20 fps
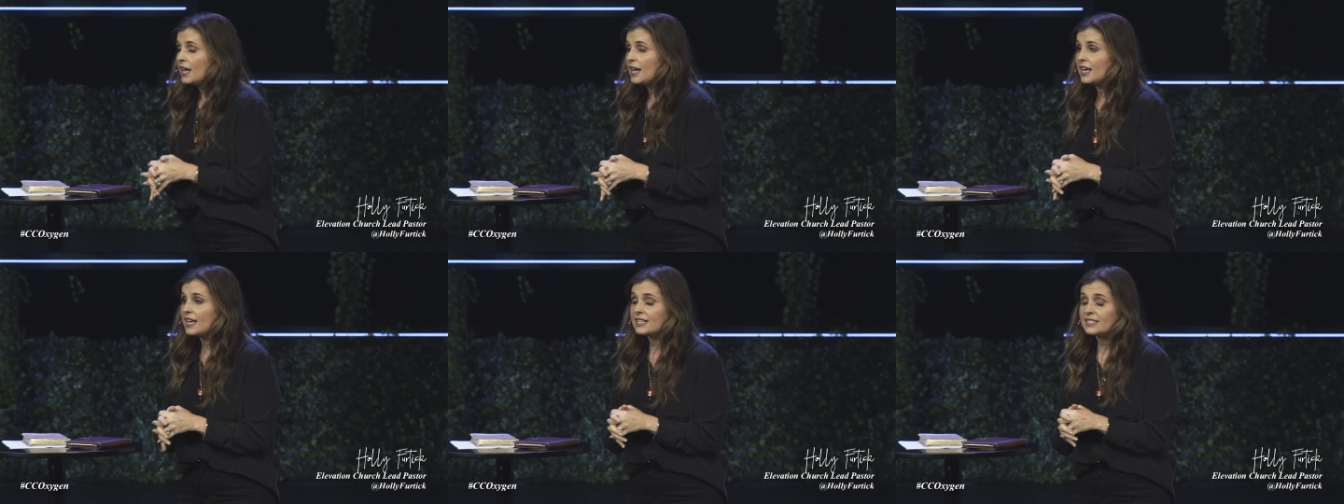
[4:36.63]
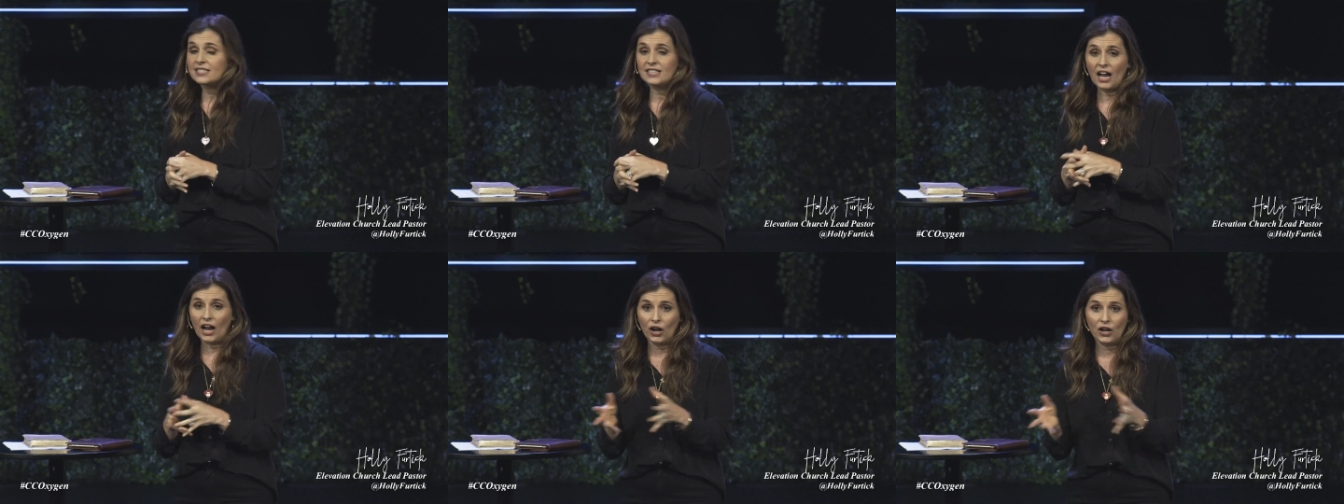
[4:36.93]

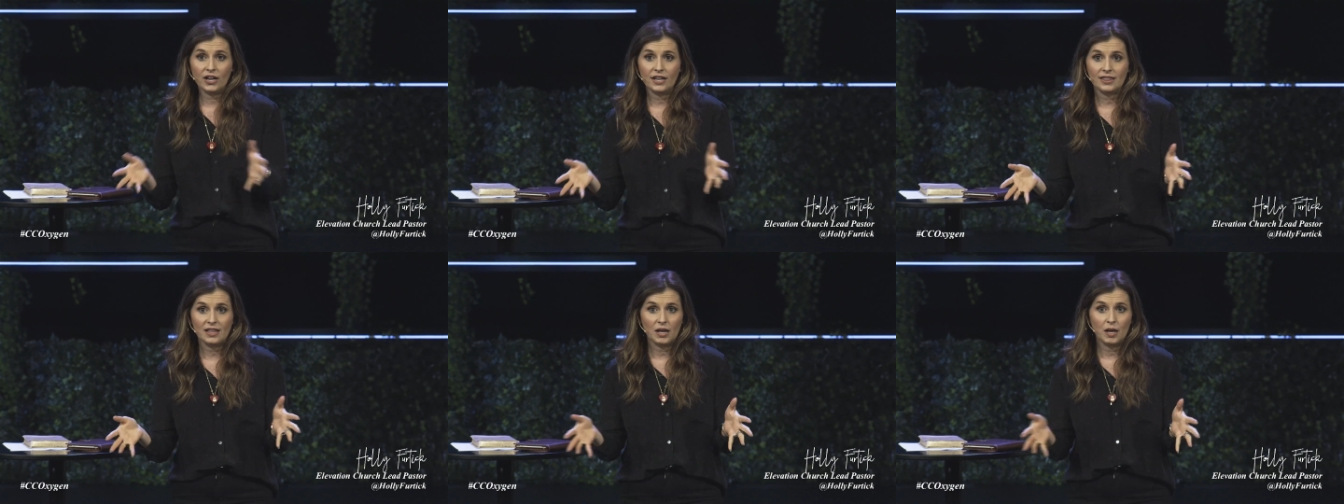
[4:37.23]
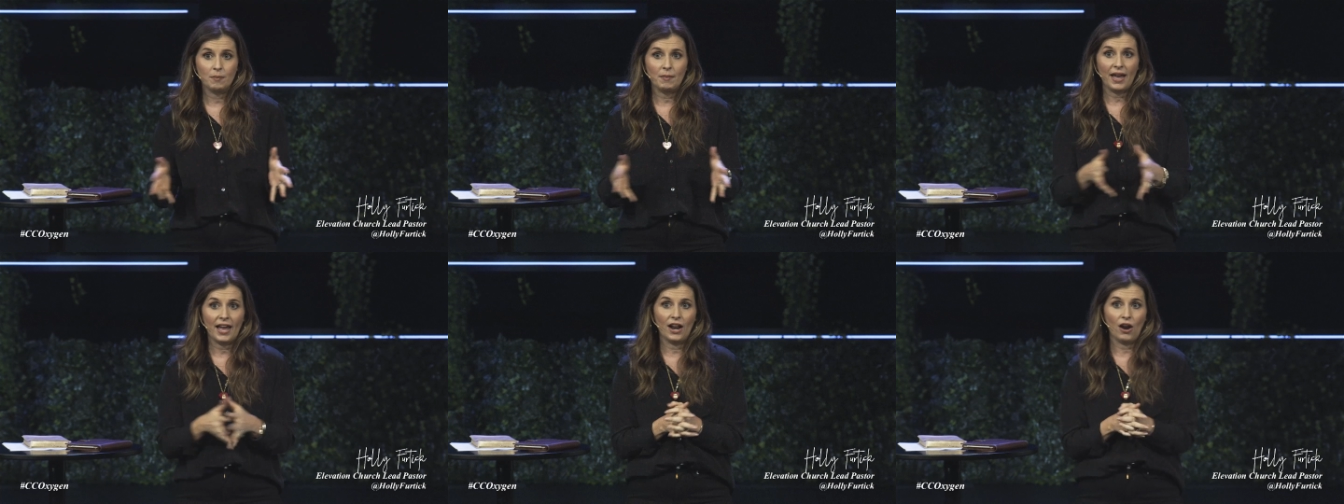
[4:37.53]
He's not good at
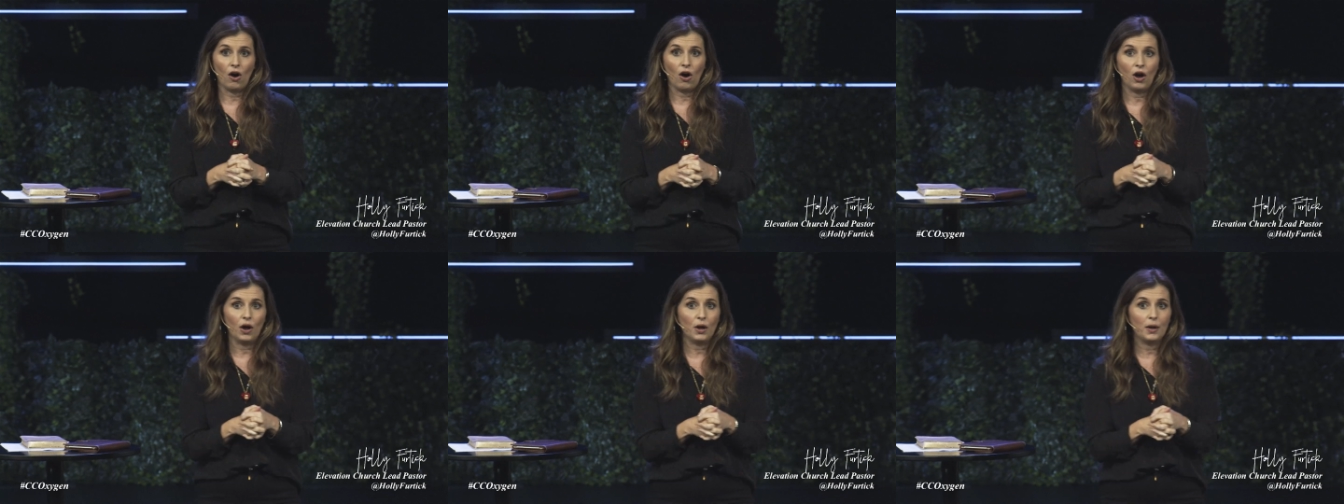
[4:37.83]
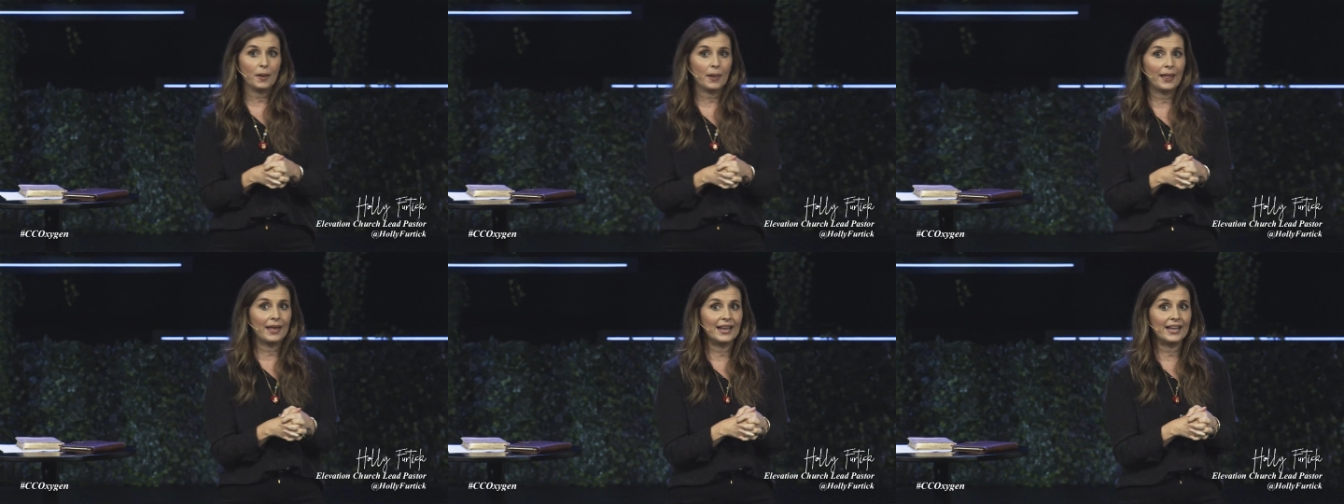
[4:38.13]
them at
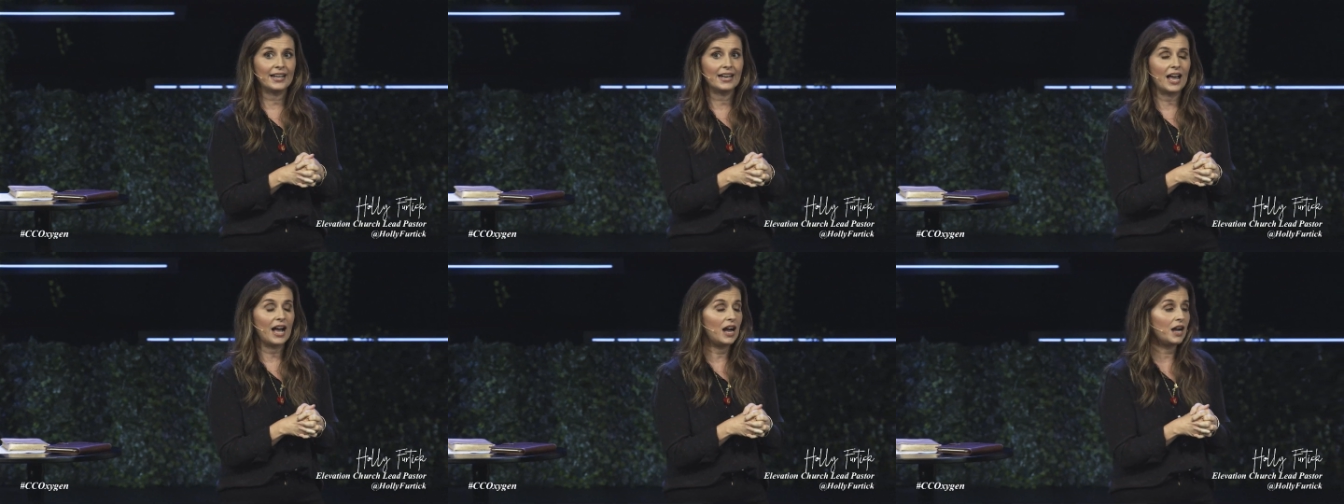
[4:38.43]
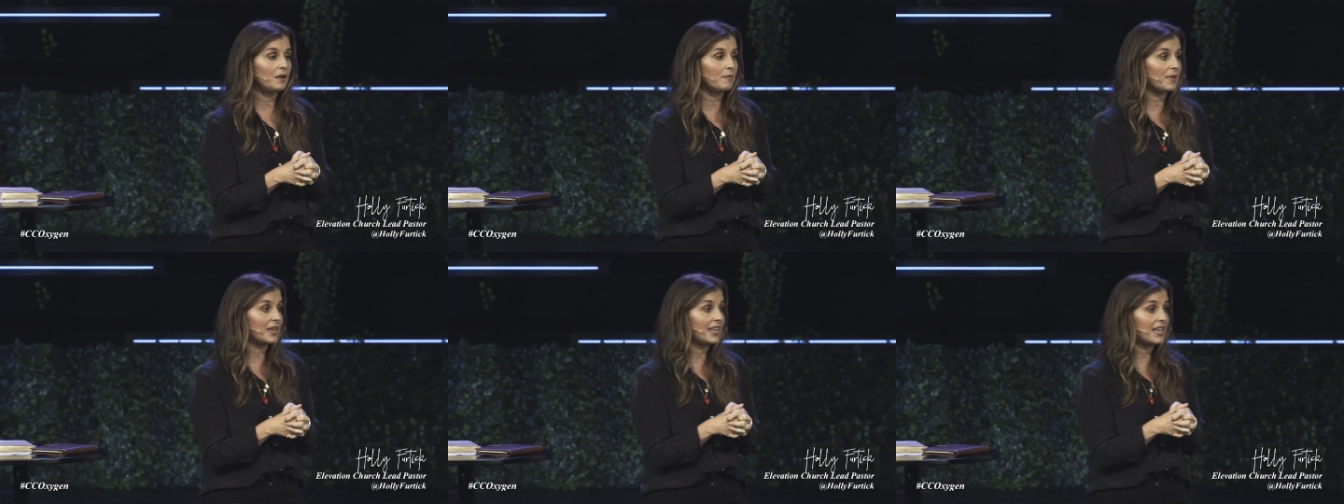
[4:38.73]
all. And